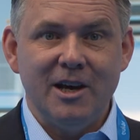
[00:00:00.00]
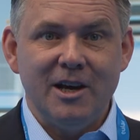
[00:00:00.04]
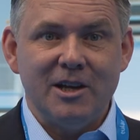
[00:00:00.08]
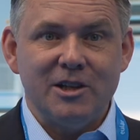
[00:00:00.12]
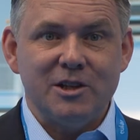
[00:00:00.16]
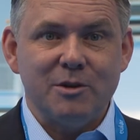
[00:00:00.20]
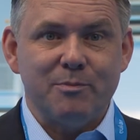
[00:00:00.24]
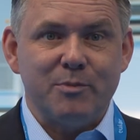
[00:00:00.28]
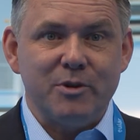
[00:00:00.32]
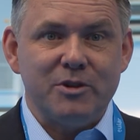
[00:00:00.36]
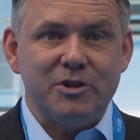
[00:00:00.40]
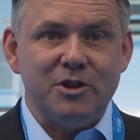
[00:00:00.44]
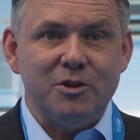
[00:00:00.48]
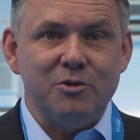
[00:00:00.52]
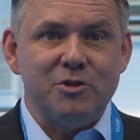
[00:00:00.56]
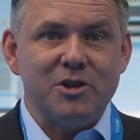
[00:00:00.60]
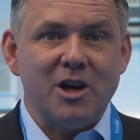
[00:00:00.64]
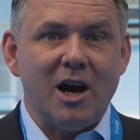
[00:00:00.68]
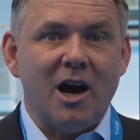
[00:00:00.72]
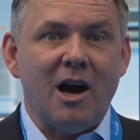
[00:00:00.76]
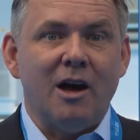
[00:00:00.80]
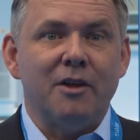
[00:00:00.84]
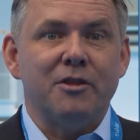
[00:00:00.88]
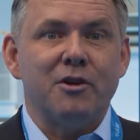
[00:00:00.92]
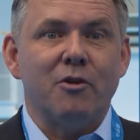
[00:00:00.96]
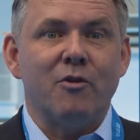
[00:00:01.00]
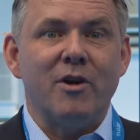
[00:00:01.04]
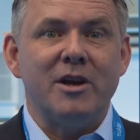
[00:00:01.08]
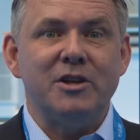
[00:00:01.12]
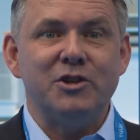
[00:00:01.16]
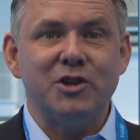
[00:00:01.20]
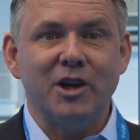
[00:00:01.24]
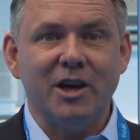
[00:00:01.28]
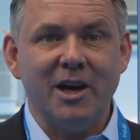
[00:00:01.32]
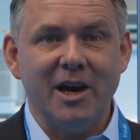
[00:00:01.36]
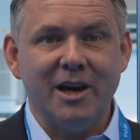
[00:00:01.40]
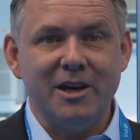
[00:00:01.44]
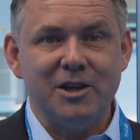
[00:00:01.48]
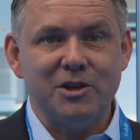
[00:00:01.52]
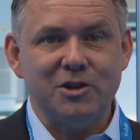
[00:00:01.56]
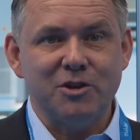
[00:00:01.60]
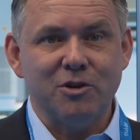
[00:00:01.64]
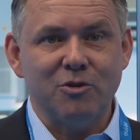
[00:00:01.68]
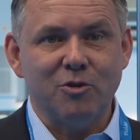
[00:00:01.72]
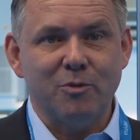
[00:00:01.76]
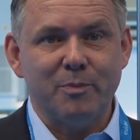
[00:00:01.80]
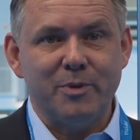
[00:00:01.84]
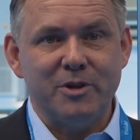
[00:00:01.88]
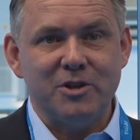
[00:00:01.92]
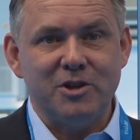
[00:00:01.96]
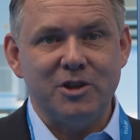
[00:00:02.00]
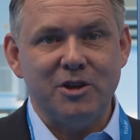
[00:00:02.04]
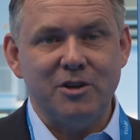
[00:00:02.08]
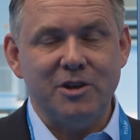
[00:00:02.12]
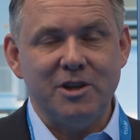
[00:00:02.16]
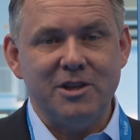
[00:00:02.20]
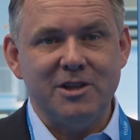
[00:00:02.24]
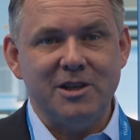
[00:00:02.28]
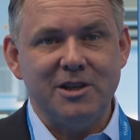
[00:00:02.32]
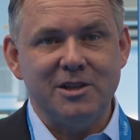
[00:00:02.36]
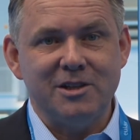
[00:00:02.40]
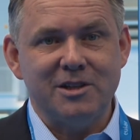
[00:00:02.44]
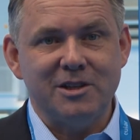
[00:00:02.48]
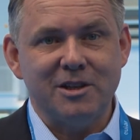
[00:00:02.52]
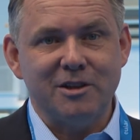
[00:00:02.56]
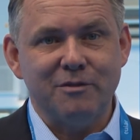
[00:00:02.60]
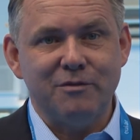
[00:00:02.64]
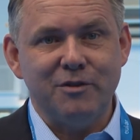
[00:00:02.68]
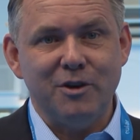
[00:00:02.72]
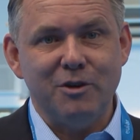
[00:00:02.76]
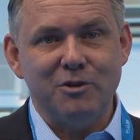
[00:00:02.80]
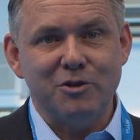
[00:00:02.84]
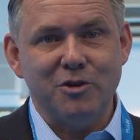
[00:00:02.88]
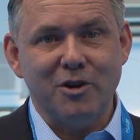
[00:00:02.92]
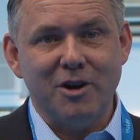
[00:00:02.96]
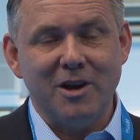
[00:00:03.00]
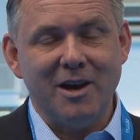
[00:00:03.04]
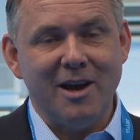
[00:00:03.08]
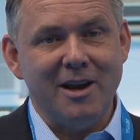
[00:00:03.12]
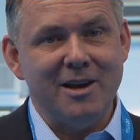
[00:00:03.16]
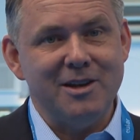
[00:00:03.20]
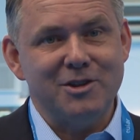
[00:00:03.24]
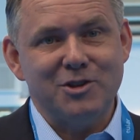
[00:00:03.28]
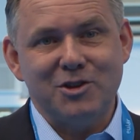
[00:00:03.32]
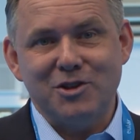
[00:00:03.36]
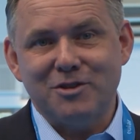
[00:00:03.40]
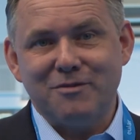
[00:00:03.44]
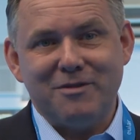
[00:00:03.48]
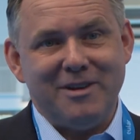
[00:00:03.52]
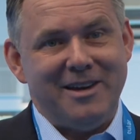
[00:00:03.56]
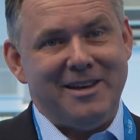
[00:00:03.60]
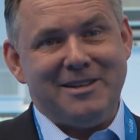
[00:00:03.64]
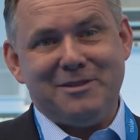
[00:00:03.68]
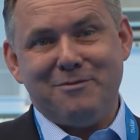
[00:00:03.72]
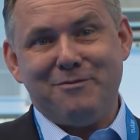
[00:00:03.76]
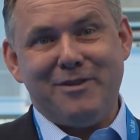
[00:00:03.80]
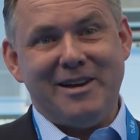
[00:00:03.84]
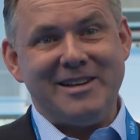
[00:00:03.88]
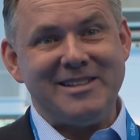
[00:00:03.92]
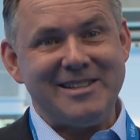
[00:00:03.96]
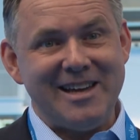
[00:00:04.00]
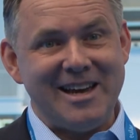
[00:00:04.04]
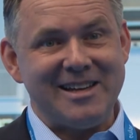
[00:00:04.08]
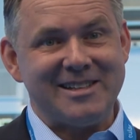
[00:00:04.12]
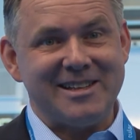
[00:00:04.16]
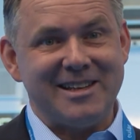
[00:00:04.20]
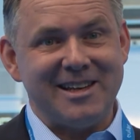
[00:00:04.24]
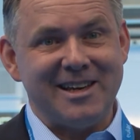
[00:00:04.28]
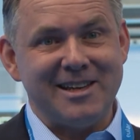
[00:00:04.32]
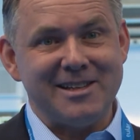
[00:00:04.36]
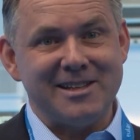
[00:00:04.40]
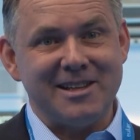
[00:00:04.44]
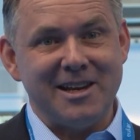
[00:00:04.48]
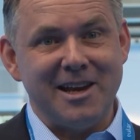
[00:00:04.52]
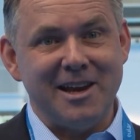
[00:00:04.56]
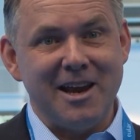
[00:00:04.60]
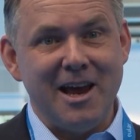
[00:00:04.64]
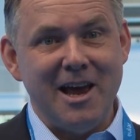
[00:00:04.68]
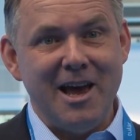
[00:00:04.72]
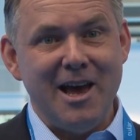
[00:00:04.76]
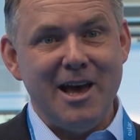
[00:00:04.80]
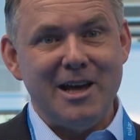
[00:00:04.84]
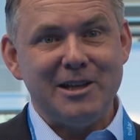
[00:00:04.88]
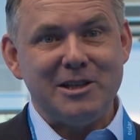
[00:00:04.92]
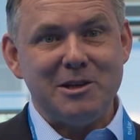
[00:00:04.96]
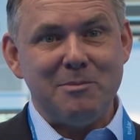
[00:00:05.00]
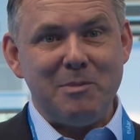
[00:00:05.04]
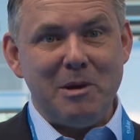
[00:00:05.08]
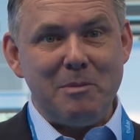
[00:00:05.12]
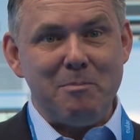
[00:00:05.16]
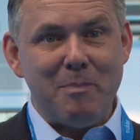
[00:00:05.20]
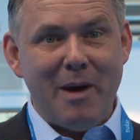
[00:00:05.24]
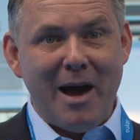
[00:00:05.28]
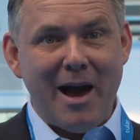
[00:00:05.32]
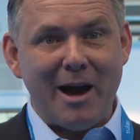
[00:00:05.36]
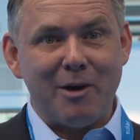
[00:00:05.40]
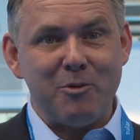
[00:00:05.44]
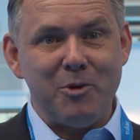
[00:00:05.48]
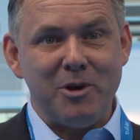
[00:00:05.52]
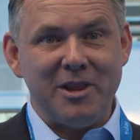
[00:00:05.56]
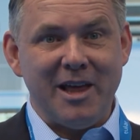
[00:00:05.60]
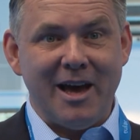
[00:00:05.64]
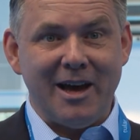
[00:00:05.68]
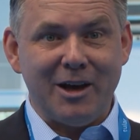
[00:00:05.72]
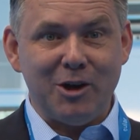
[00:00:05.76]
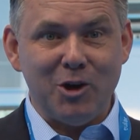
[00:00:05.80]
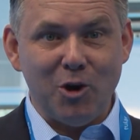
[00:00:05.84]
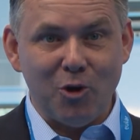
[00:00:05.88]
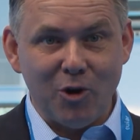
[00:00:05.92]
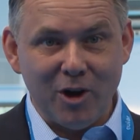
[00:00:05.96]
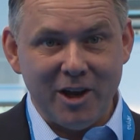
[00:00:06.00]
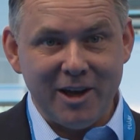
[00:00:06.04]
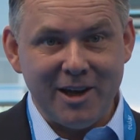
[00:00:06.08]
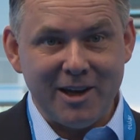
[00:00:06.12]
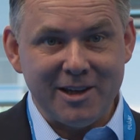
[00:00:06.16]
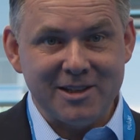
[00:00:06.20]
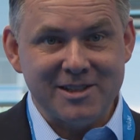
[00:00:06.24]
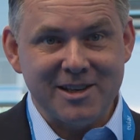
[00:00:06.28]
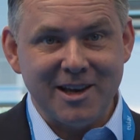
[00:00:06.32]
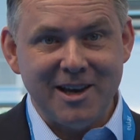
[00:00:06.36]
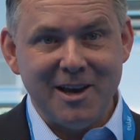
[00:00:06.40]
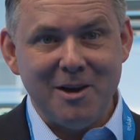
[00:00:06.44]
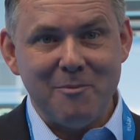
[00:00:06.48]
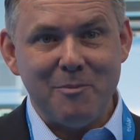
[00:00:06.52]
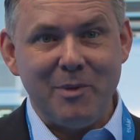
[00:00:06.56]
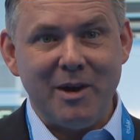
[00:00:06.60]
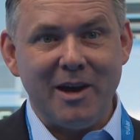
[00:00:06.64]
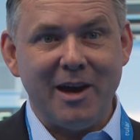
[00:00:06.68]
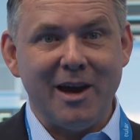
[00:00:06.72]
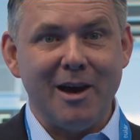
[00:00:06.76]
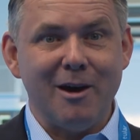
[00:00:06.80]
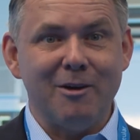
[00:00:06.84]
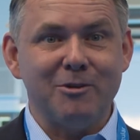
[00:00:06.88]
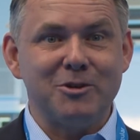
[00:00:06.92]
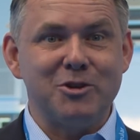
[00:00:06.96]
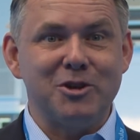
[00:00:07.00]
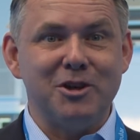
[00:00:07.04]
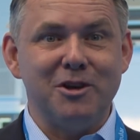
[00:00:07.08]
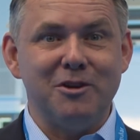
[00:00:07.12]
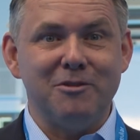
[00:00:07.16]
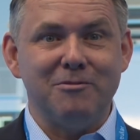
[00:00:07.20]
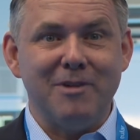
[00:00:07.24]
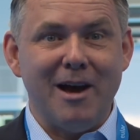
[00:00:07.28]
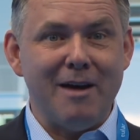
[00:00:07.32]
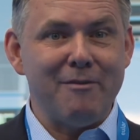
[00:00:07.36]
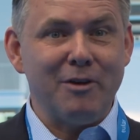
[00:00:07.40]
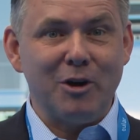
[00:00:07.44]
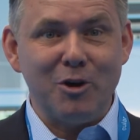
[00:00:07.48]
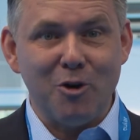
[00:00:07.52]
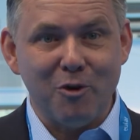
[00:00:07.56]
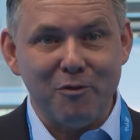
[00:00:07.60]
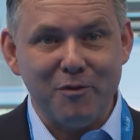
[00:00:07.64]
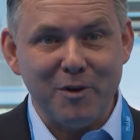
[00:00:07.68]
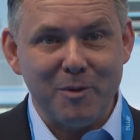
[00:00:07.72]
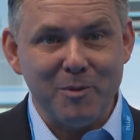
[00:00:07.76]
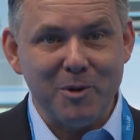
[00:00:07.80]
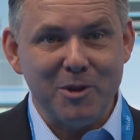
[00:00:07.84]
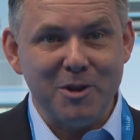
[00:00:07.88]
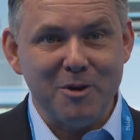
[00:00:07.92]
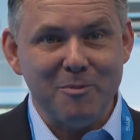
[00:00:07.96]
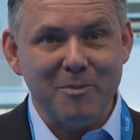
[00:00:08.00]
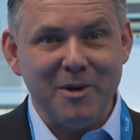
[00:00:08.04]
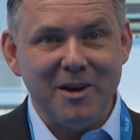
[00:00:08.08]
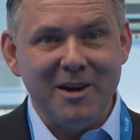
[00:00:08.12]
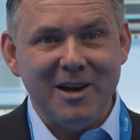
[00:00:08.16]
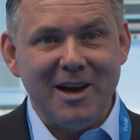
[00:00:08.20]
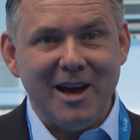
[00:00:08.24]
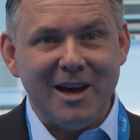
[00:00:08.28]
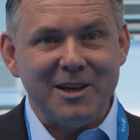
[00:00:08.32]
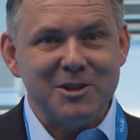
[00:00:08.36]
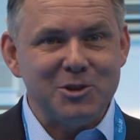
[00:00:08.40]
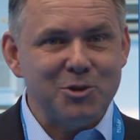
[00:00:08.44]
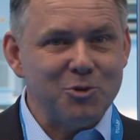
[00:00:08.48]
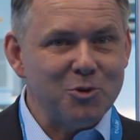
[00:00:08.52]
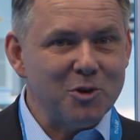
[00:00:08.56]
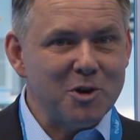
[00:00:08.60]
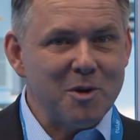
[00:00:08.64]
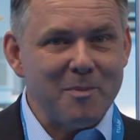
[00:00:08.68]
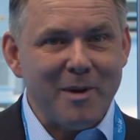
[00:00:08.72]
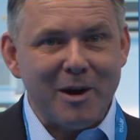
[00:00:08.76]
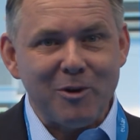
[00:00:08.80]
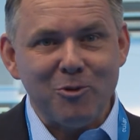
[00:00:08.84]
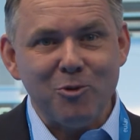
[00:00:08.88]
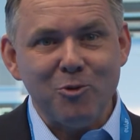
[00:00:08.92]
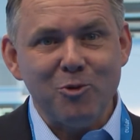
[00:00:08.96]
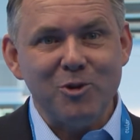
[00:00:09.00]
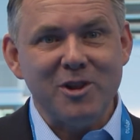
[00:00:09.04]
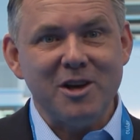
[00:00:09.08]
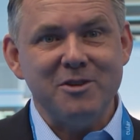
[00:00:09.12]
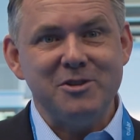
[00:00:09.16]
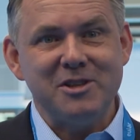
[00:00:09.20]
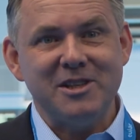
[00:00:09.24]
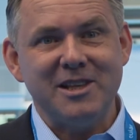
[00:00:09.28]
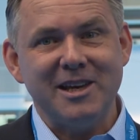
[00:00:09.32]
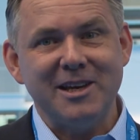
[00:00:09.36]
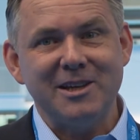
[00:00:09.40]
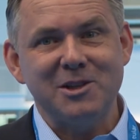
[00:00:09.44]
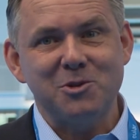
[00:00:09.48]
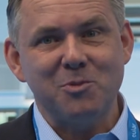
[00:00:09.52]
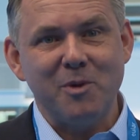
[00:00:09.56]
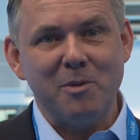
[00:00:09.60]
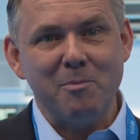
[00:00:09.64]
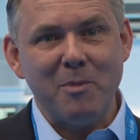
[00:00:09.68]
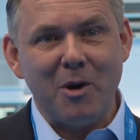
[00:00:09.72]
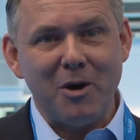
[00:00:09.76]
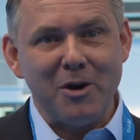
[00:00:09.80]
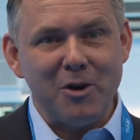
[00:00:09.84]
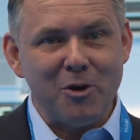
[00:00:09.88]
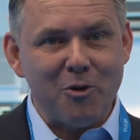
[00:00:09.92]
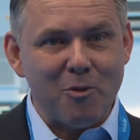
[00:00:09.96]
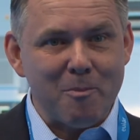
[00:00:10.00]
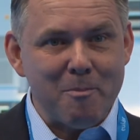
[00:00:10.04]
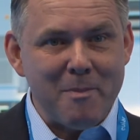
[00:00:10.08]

to produce other educational opportunities to the future. And it's fantastic, isn't it, to be back with our colleagues, being able to have a coffee with them and talk about all those things we might not